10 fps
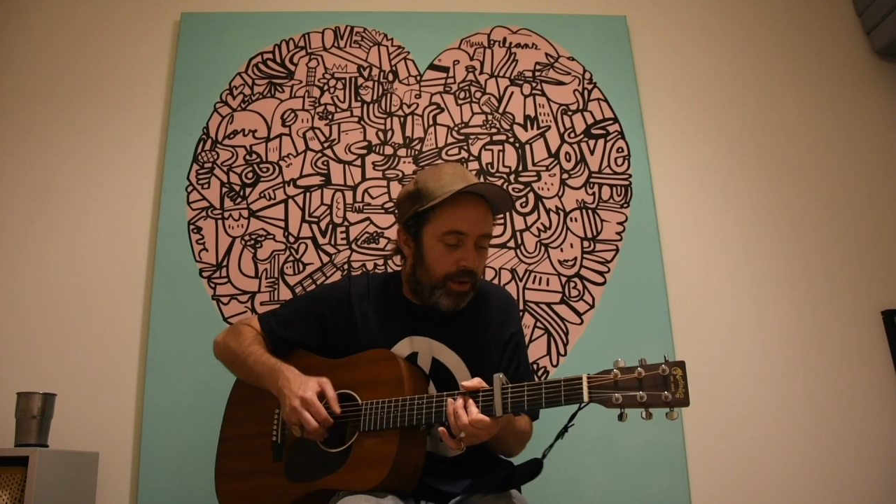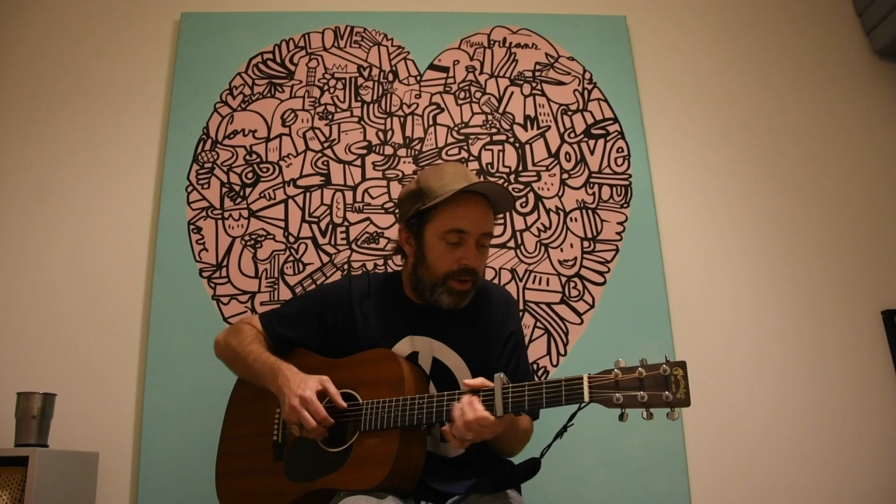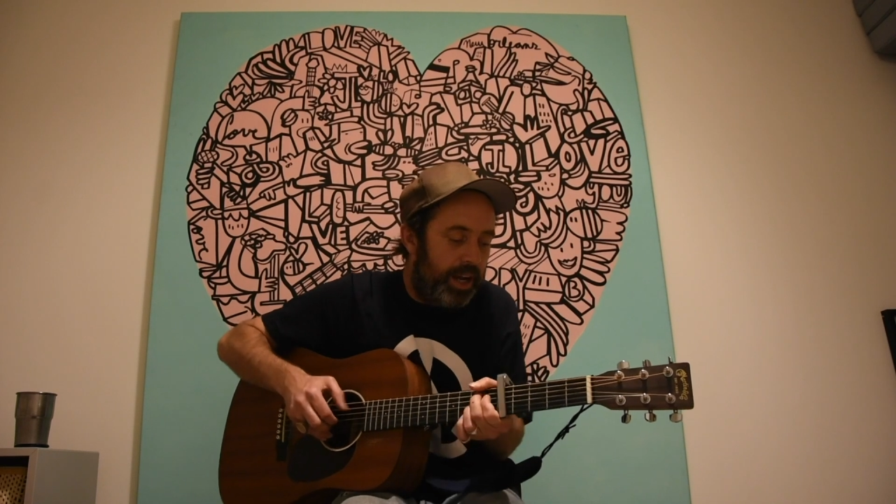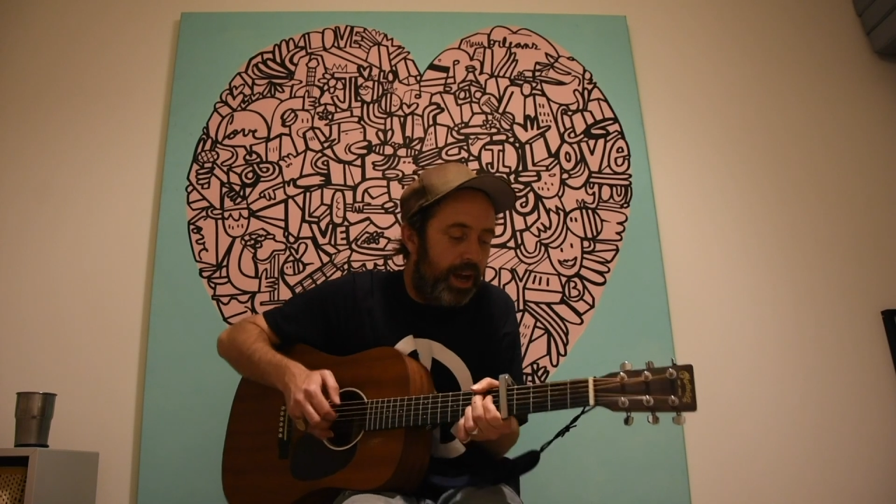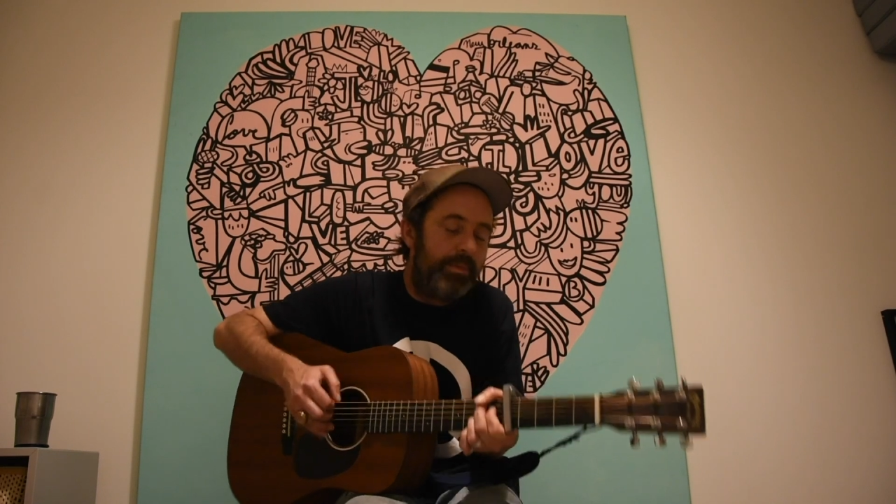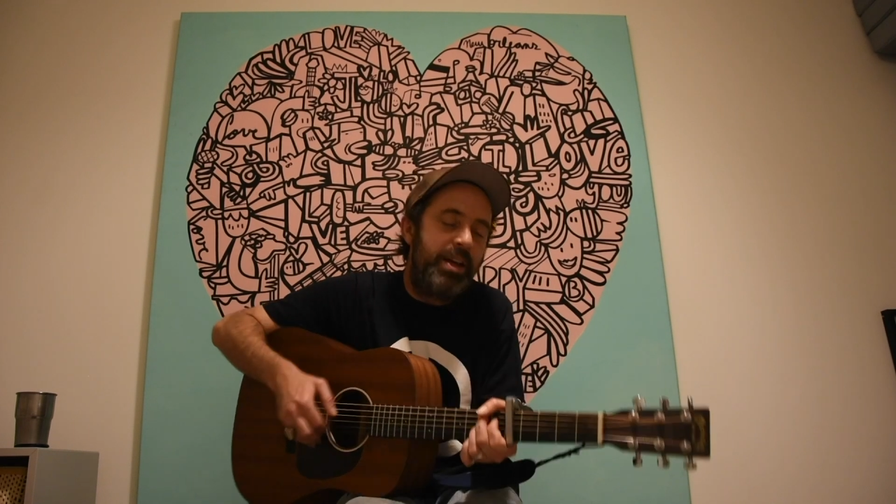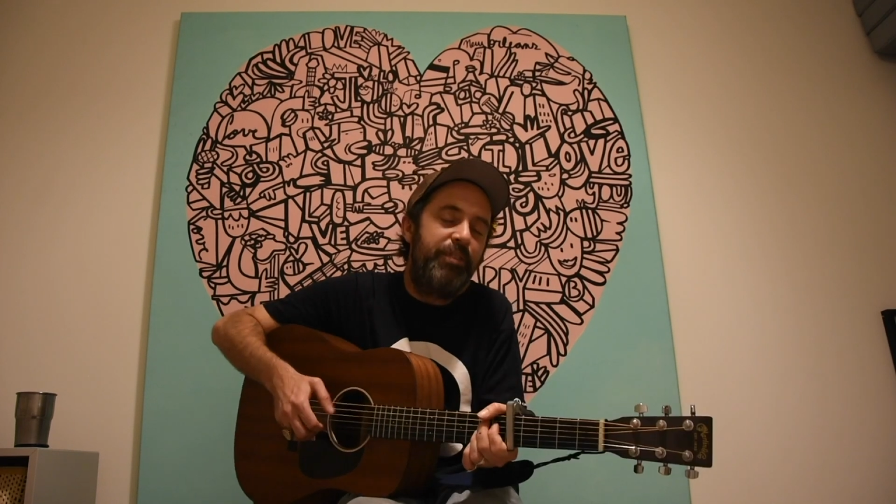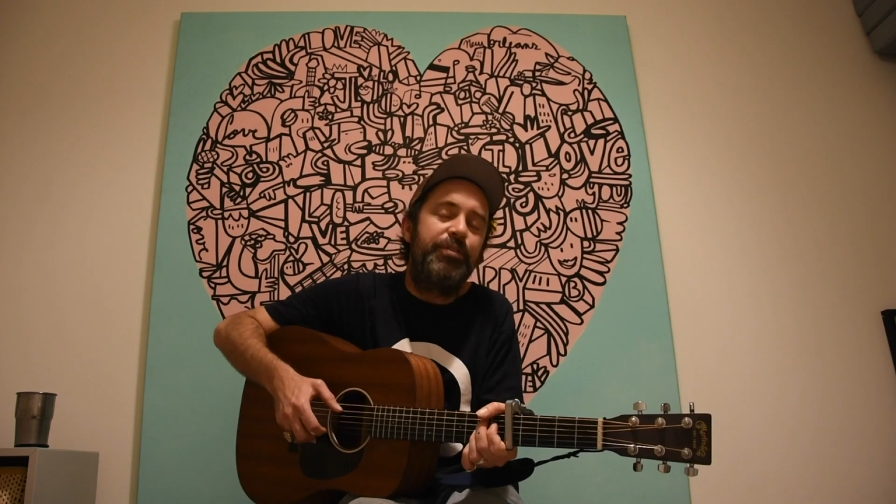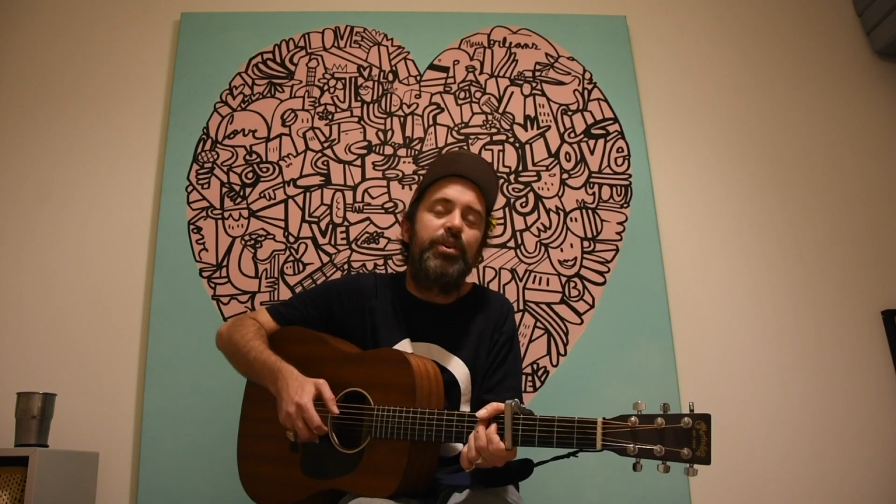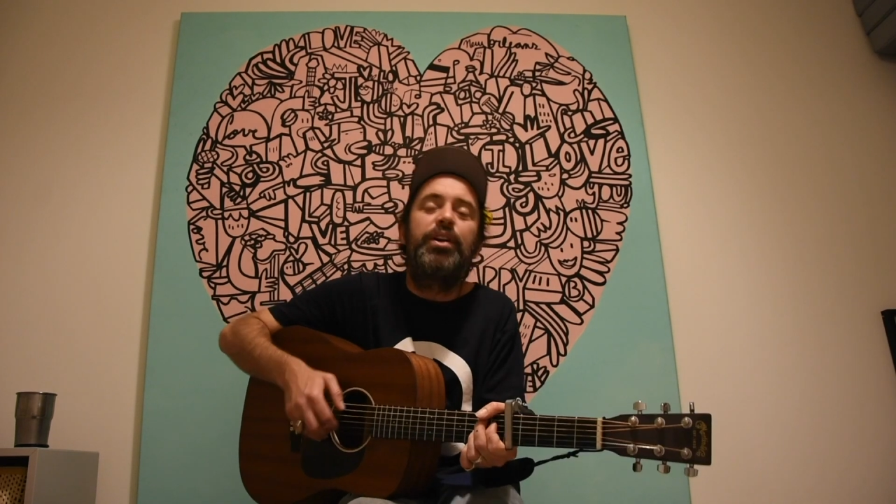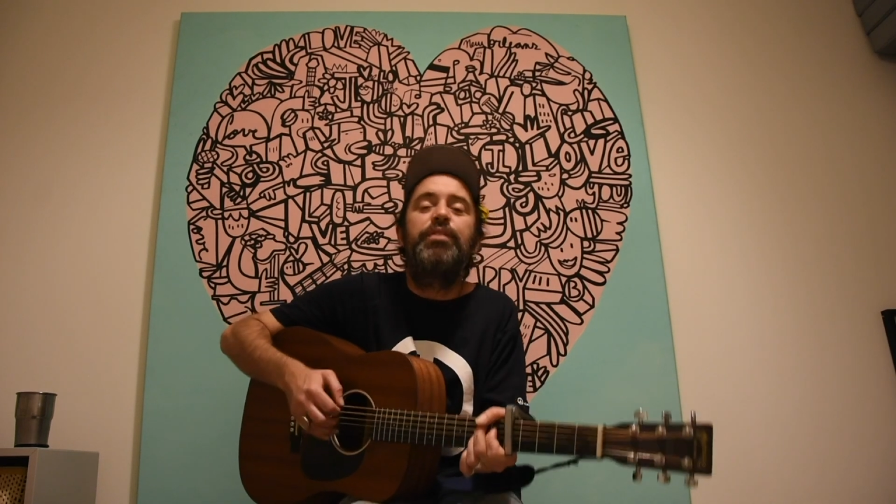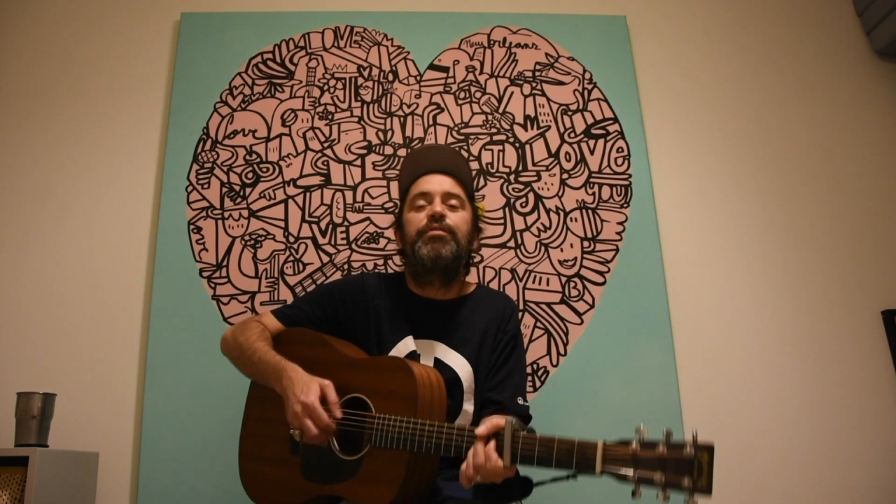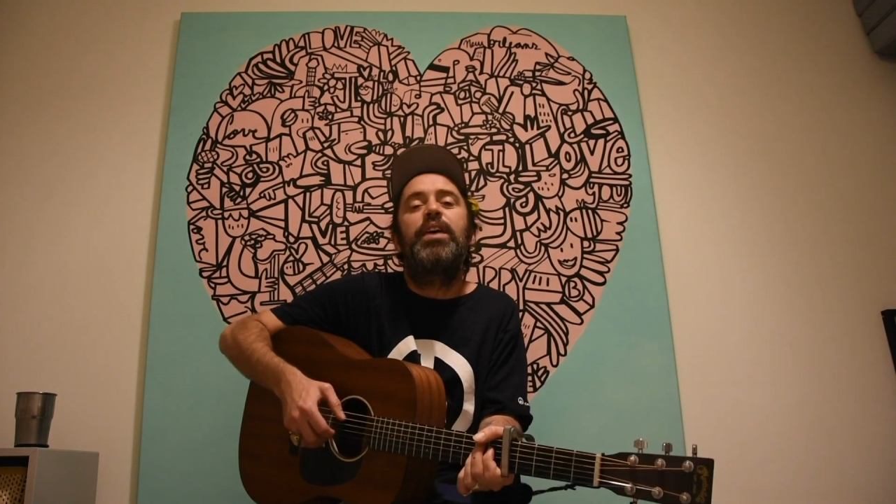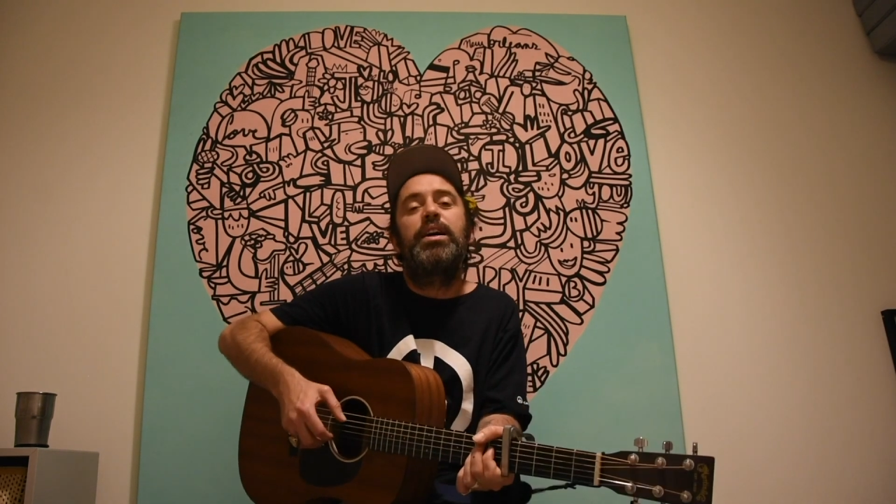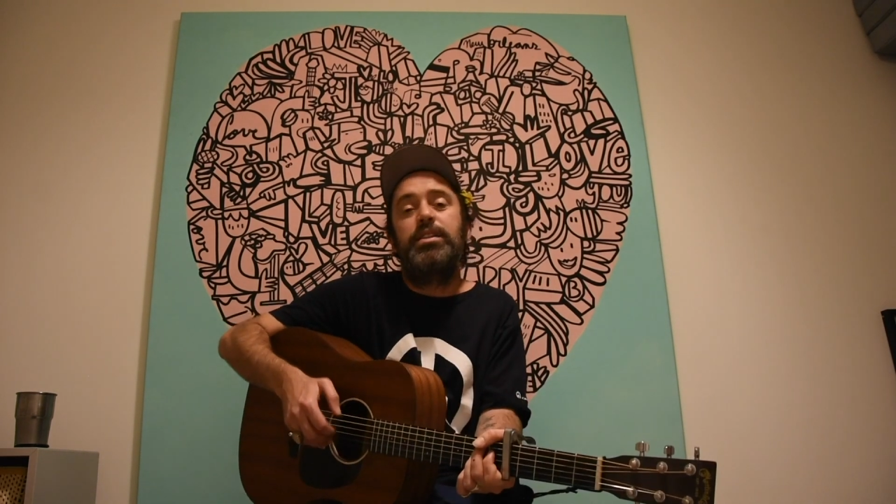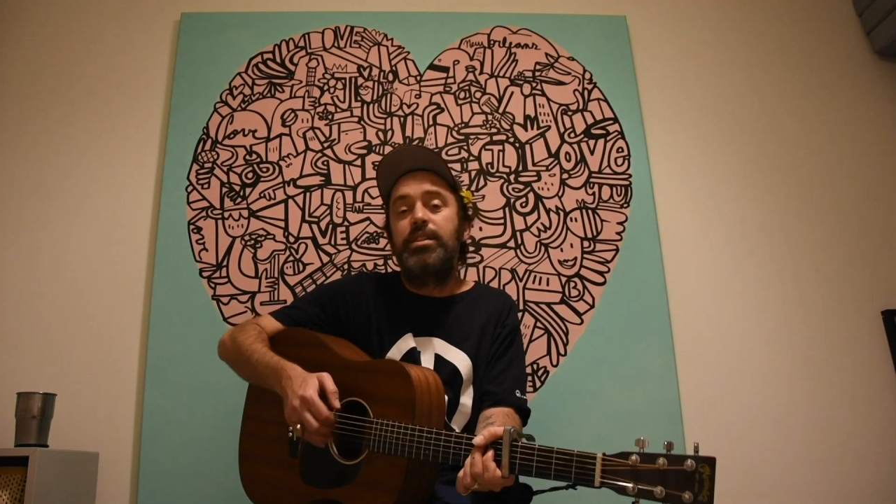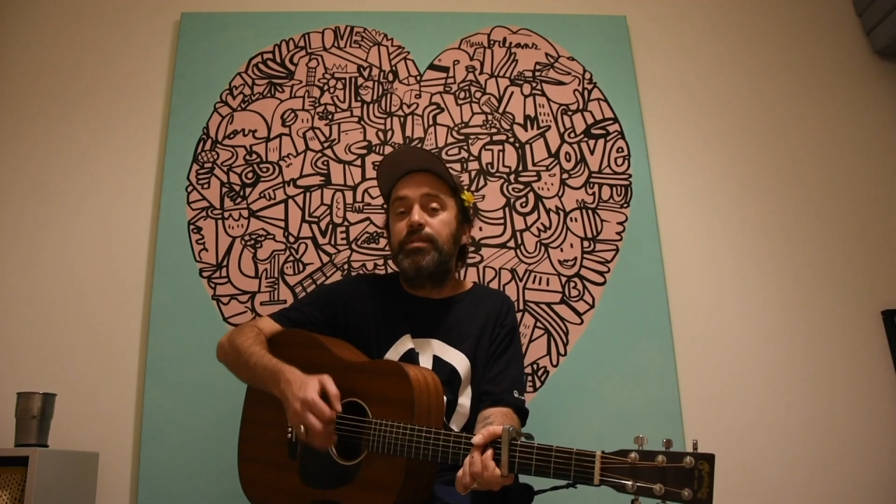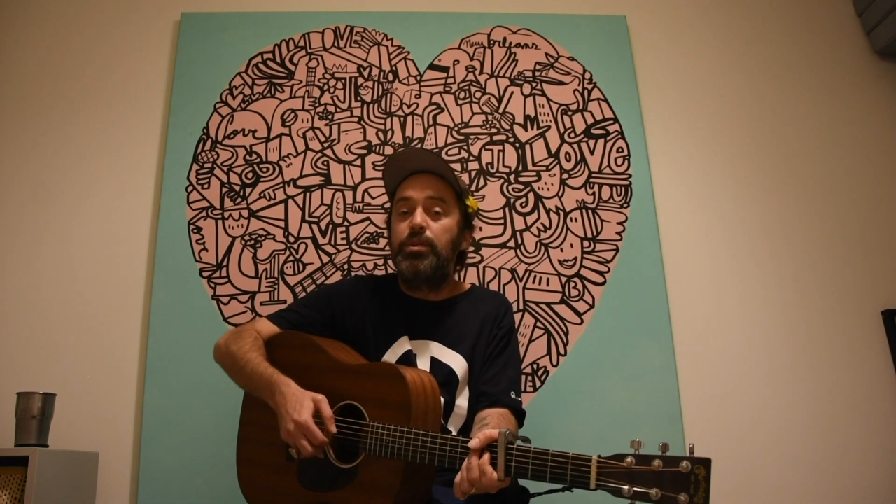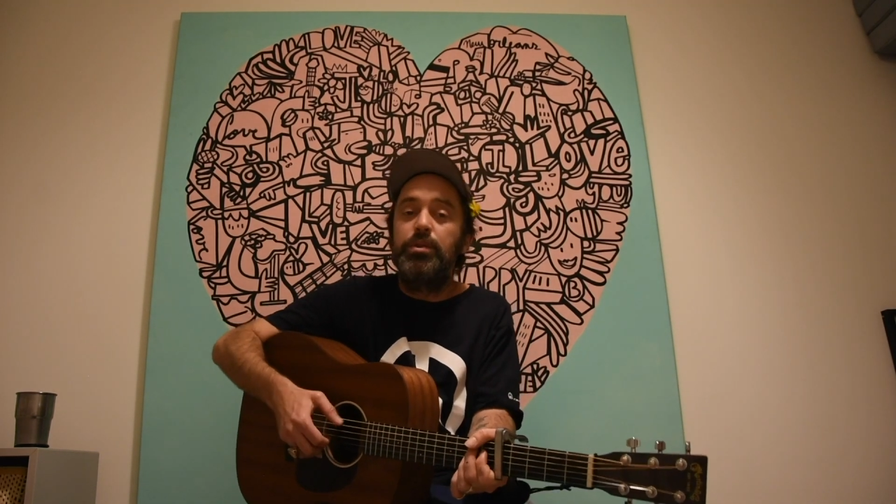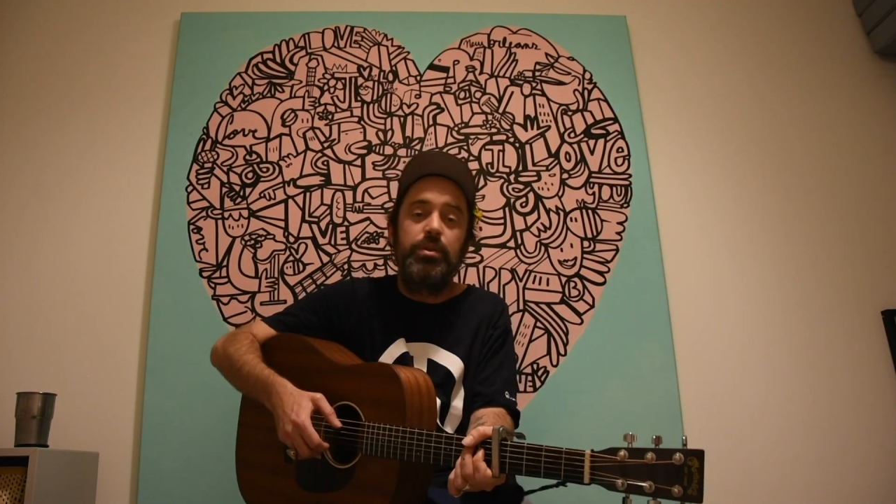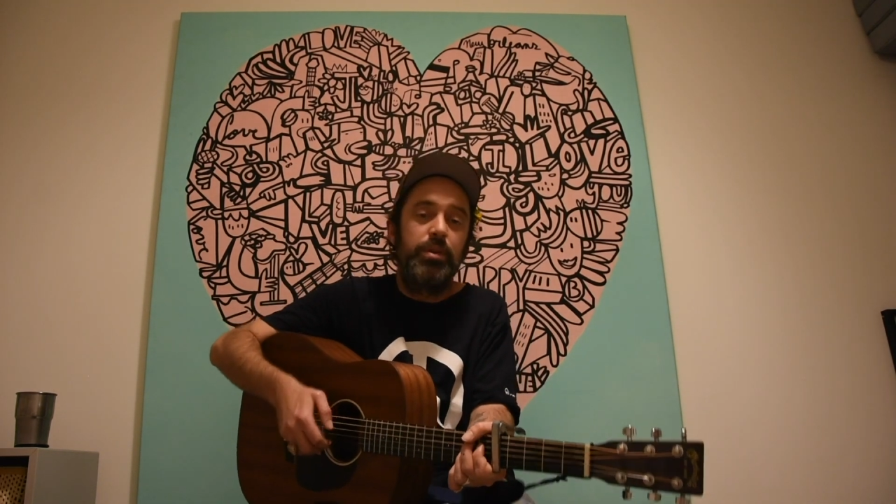We come here for the festival,